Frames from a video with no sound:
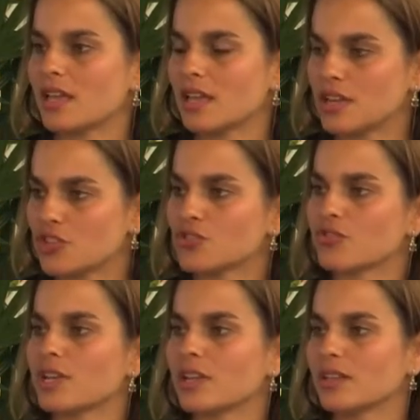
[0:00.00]

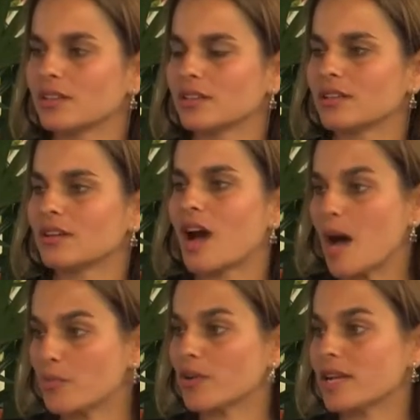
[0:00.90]
industry
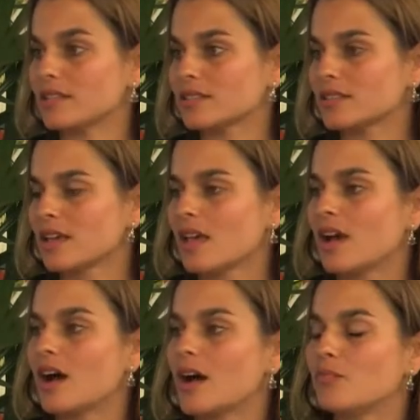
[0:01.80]
operates.
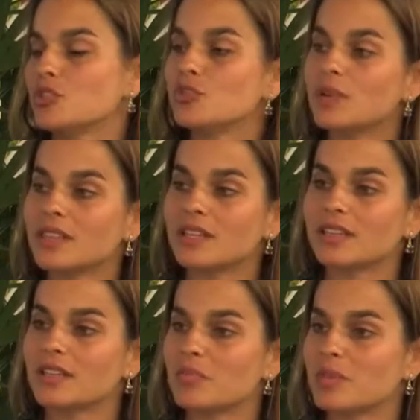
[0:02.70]
Um, do we
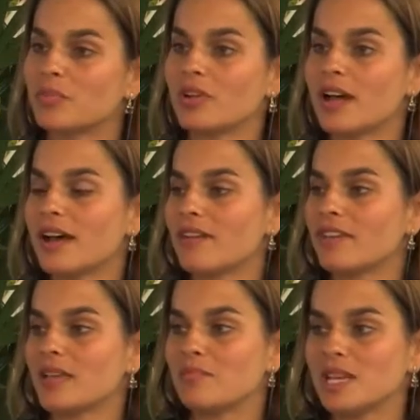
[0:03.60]
think that people have
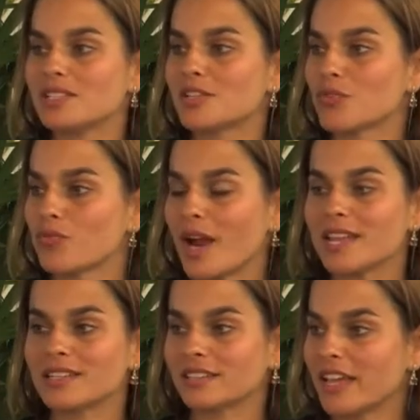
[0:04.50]
a basic
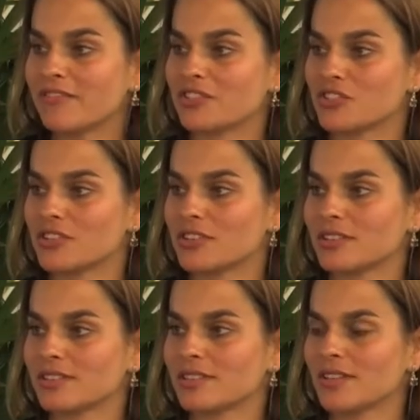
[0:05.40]
right to life
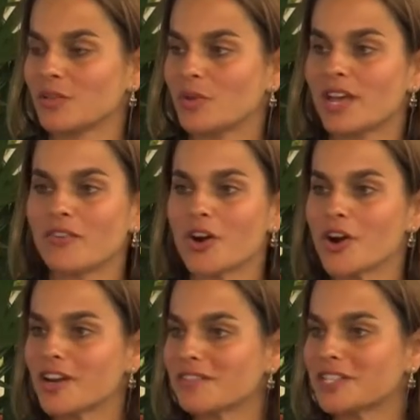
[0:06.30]
insurance? We have a
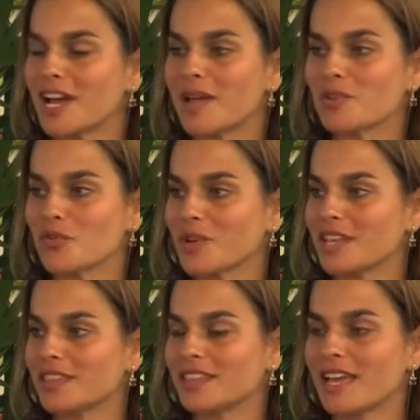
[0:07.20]
hard enough time
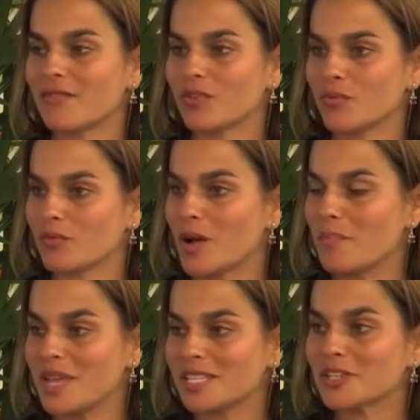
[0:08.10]
agreeing that they have a, a
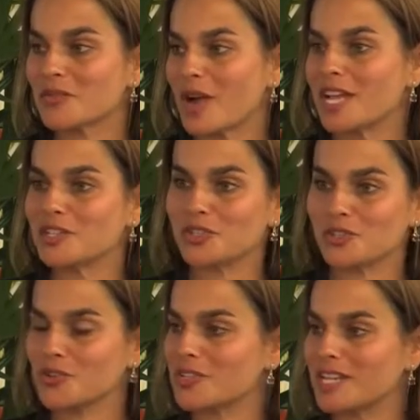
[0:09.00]
basic right to
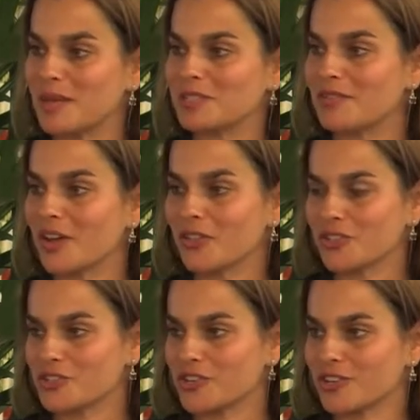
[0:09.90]
certain types of health
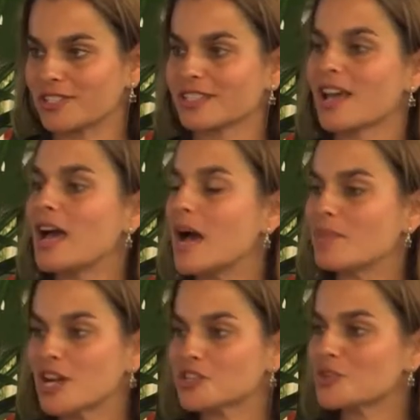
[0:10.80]
insurance. I'm
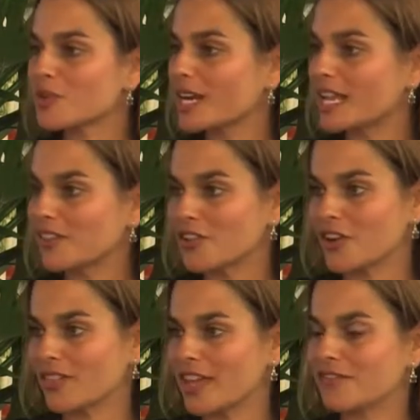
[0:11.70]
not sure we're going to get there
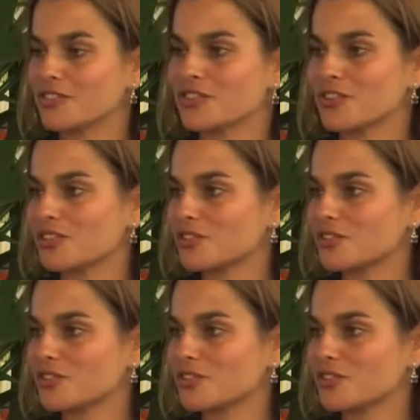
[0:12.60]
on life insurance or